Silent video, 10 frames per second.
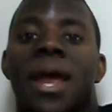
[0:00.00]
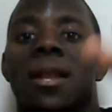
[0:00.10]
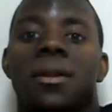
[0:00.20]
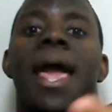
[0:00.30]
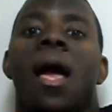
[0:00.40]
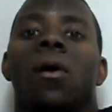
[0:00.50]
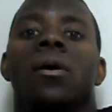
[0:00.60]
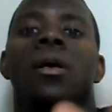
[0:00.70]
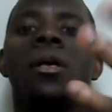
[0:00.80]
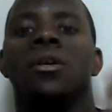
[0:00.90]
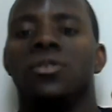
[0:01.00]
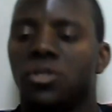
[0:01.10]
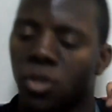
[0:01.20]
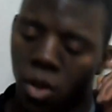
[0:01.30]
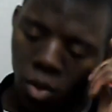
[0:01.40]
right now.
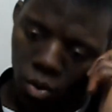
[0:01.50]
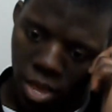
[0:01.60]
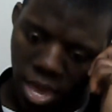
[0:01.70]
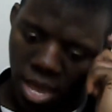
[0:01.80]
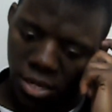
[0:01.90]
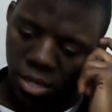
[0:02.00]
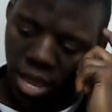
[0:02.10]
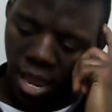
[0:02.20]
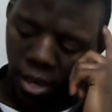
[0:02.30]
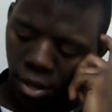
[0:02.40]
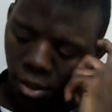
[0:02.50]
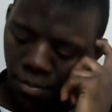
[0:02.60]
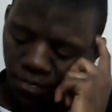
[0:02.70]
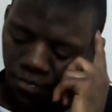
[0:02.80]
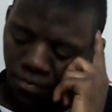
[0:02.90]
So it's like,
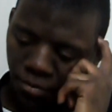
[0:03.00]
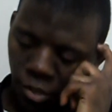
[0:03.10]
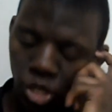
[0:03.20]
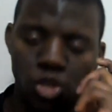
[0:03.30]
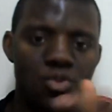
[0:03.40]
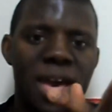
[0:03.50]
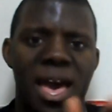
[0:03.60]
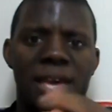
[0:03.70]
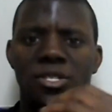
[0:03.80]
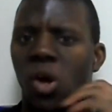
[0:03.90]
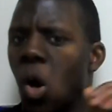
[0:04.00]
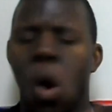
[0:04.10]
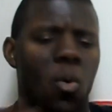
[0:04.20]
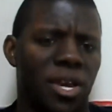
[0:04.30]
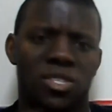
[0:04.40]
you guys
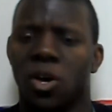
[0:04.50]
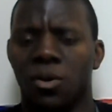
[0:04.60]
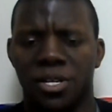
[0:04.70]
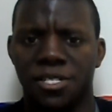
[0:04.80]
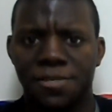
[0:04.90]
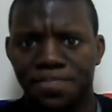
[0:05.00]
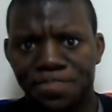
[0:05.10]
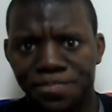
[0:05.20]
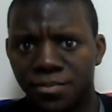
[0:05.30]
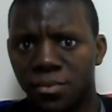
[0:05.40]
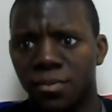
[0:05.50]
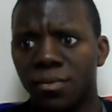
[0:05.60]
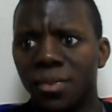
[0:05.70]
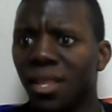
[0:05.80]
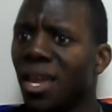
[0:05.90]
always.
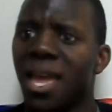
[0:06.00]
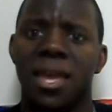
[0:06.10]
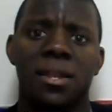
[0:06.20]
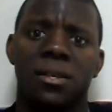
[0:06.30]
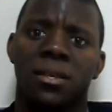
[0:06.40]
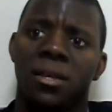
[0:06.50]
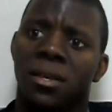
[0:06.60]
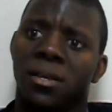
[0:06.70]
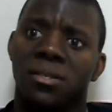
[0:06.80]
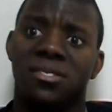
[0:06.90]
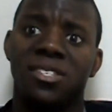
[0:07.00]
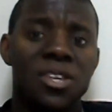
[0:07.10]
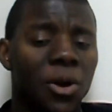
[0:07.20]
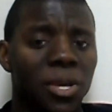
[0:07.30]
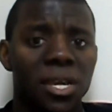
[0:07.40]
And
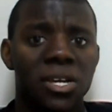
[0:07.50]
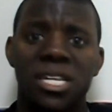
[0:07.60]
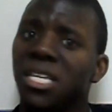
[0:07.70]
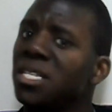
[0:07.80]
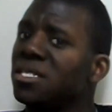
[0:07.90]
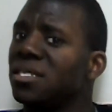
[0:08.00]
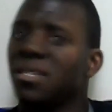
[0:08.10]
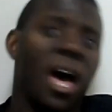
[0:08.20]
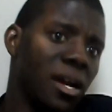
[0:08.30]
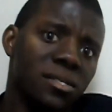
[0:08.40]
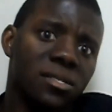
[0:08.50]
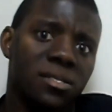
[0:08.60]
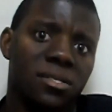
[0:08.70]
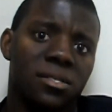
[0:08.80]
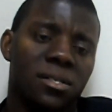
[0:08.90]
Zeo here, he
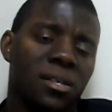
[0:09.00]
sucks.